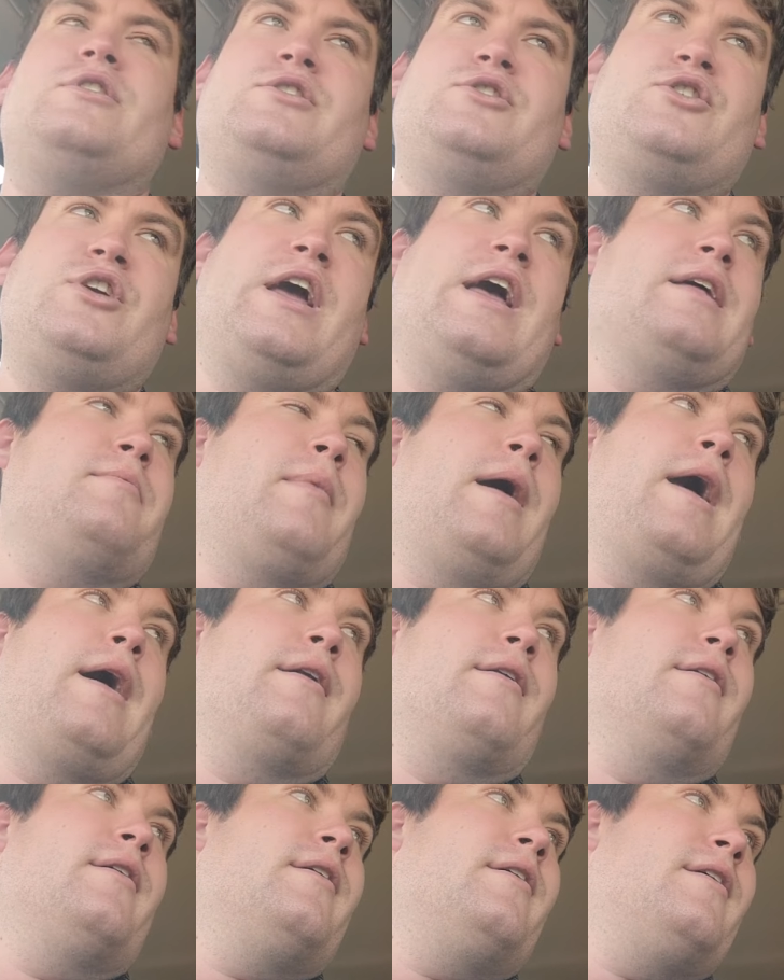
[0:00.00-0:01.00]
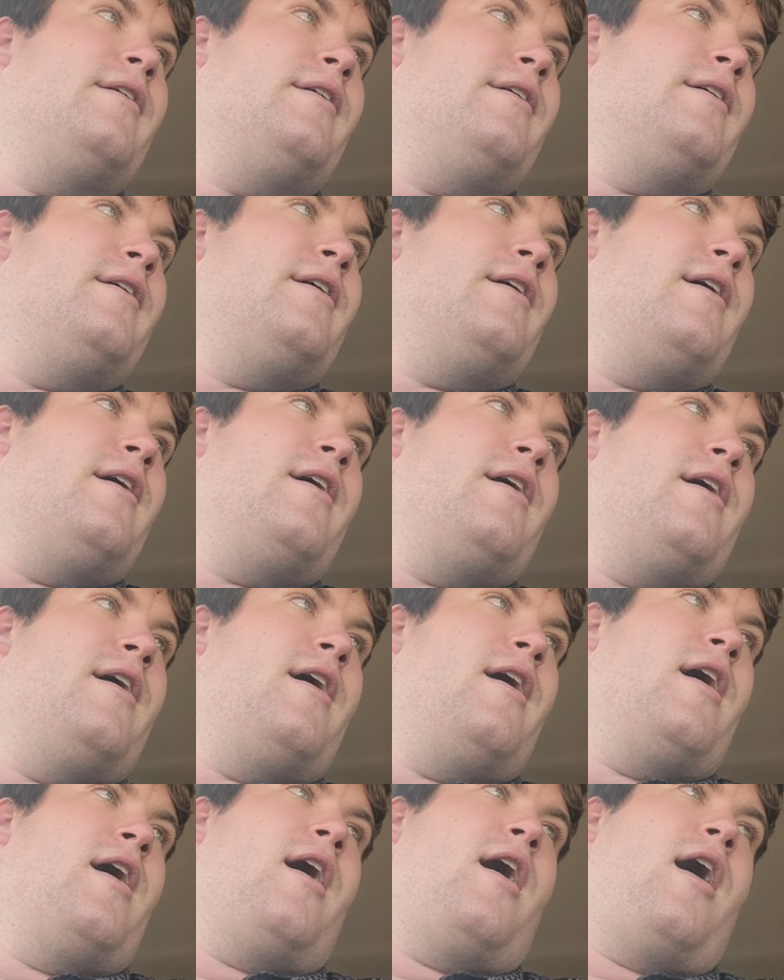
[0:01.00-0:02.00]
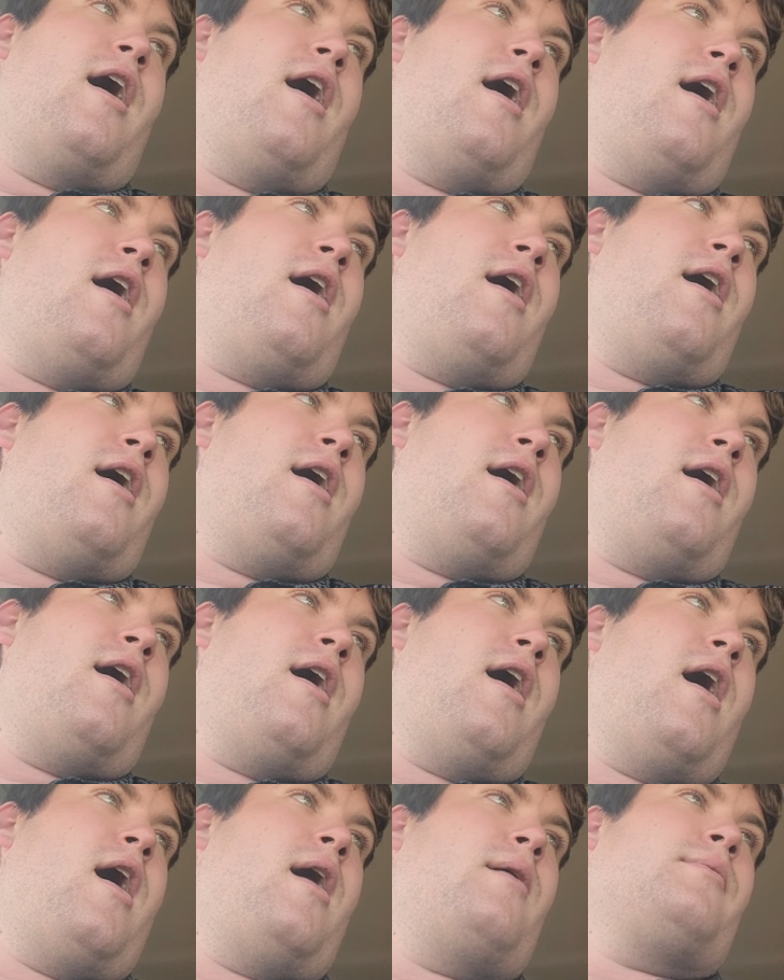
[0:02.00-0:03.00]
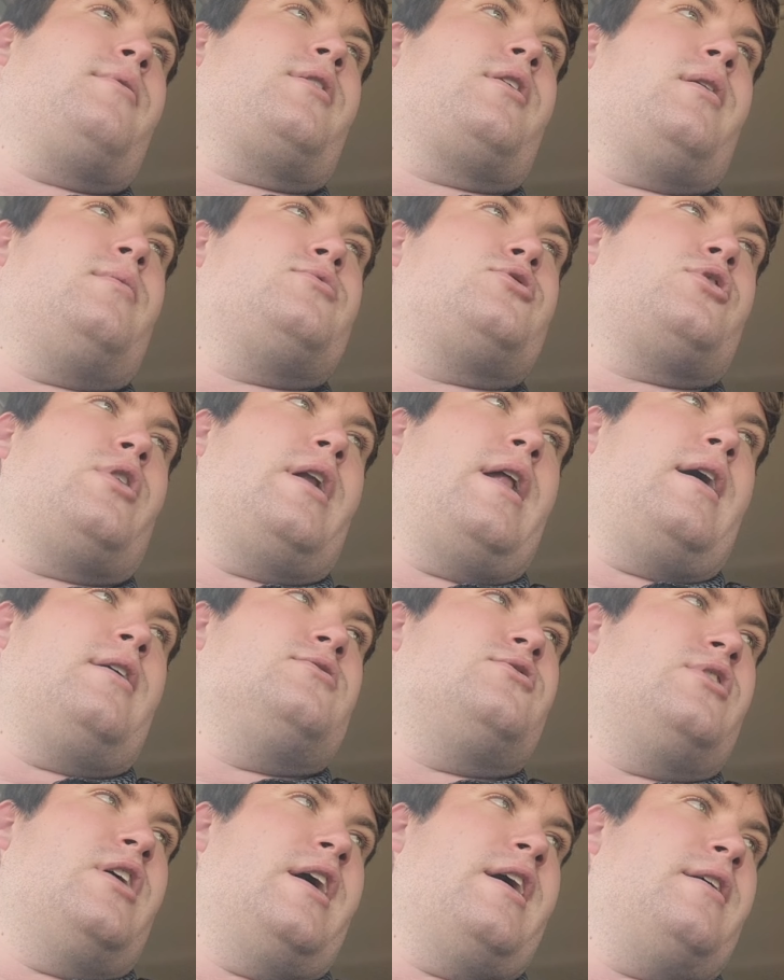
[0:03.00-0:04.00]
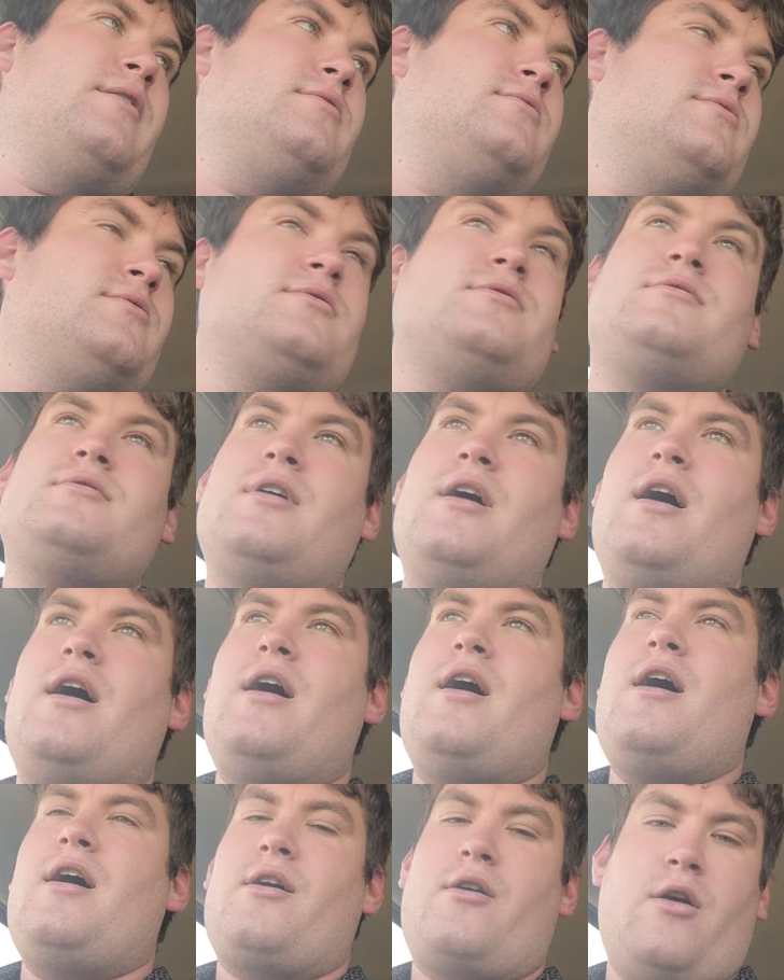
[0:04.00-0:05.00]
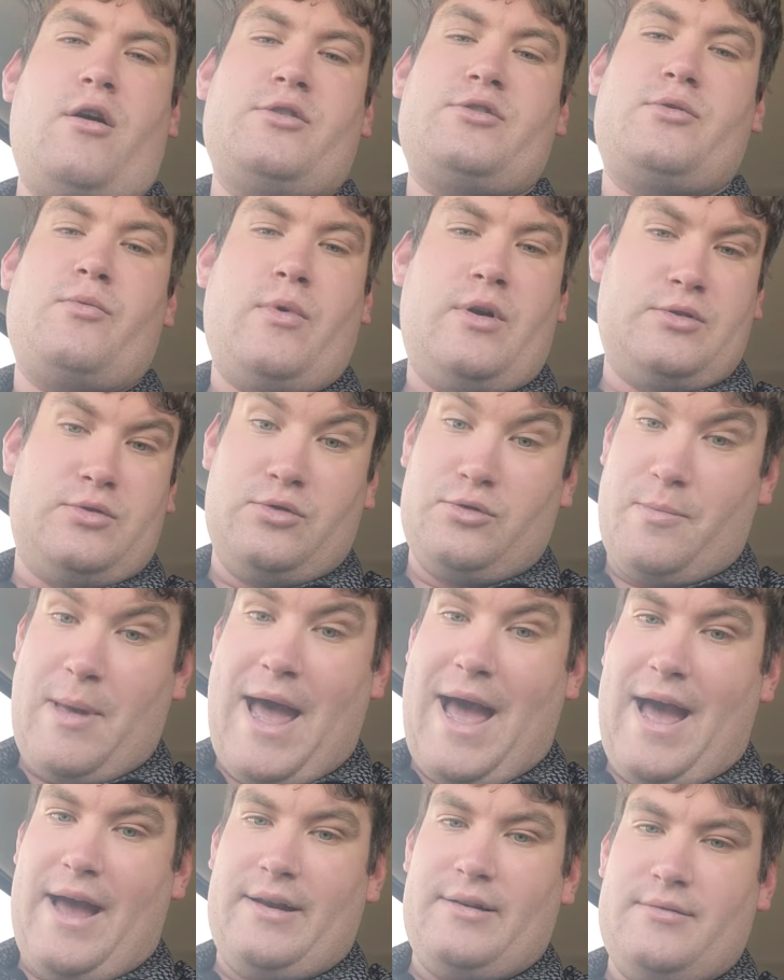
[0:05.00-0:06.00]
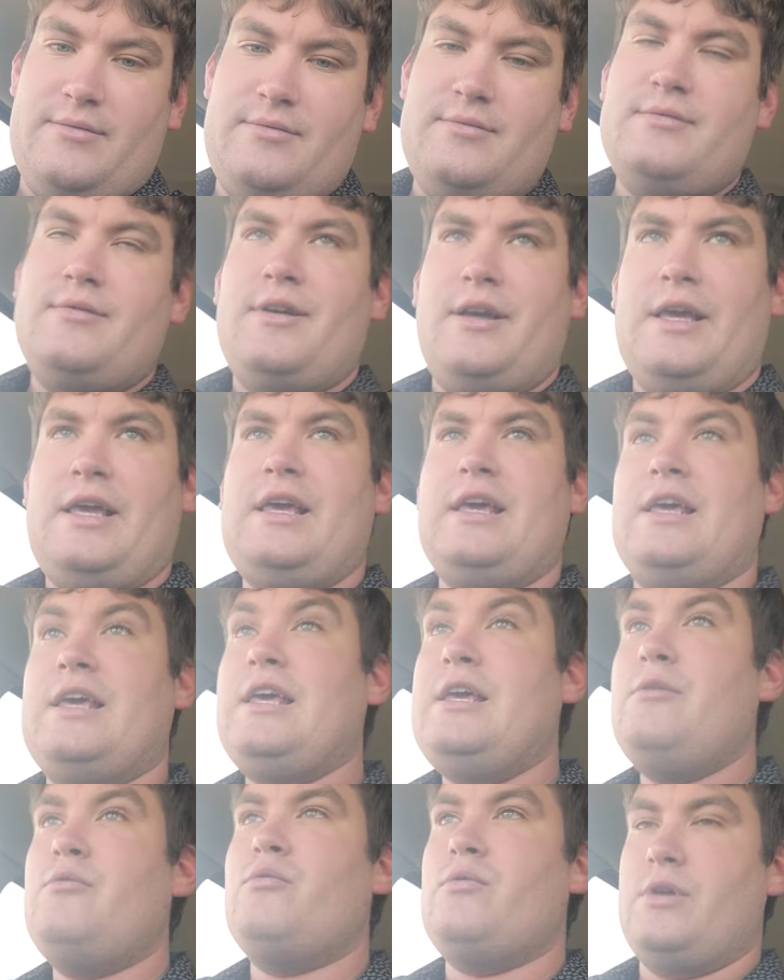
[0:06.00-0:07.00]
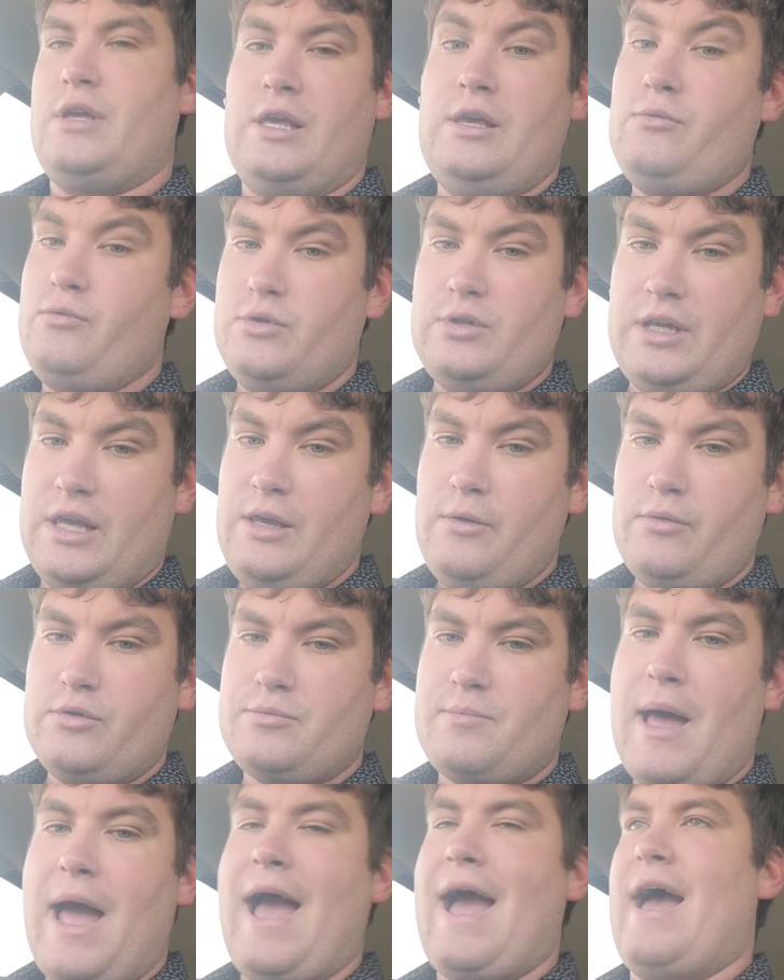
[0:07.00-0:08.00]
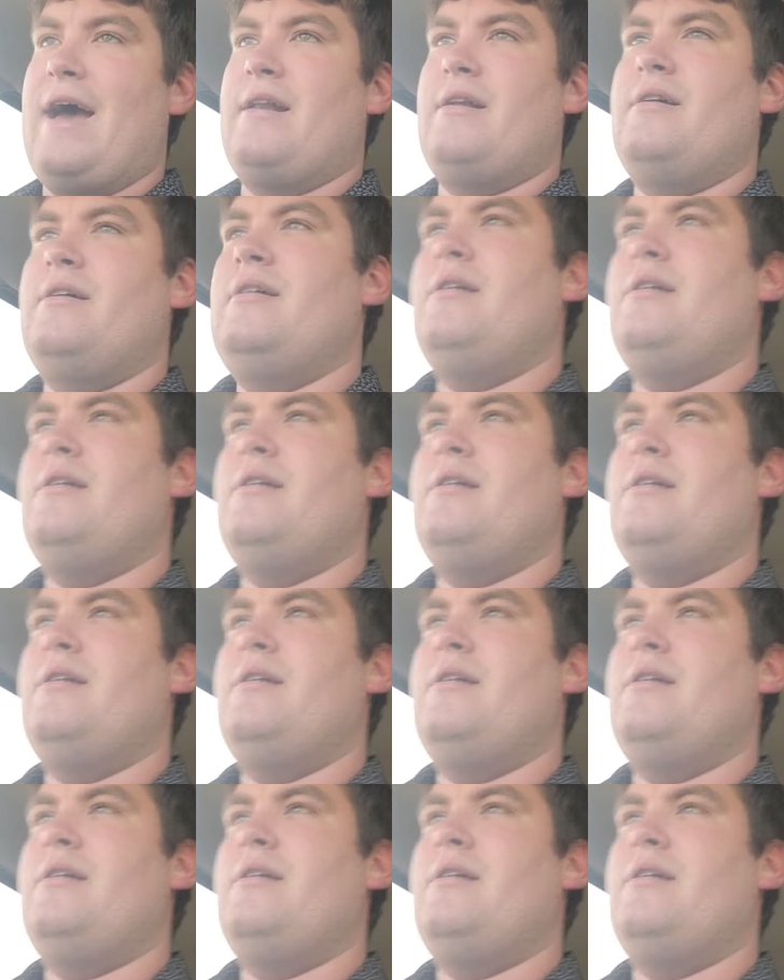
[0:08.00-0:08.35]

shit, man. I'm gonna come straight out and say it. Carson Wentz was bad. He was bad.